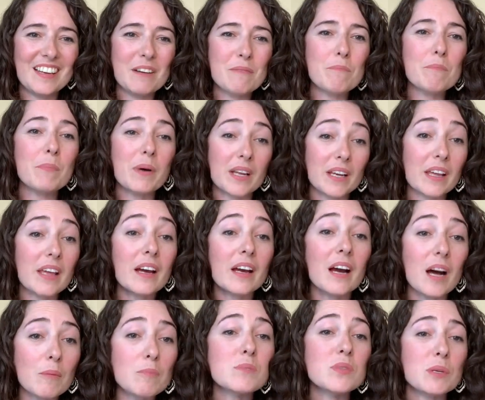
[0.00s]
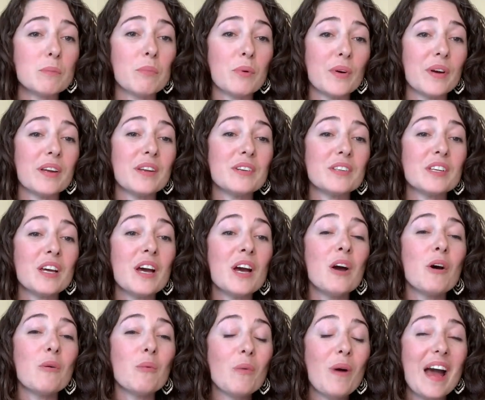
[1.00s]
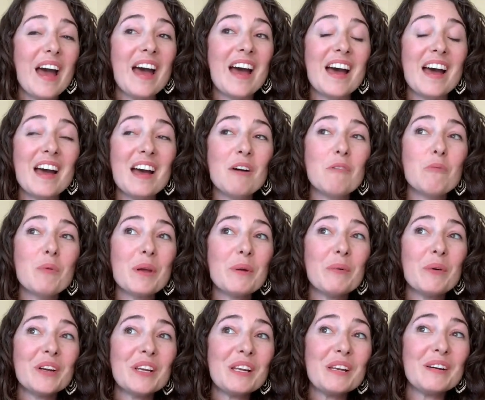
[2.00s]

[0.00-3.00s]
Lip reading: But there comes a point where we want to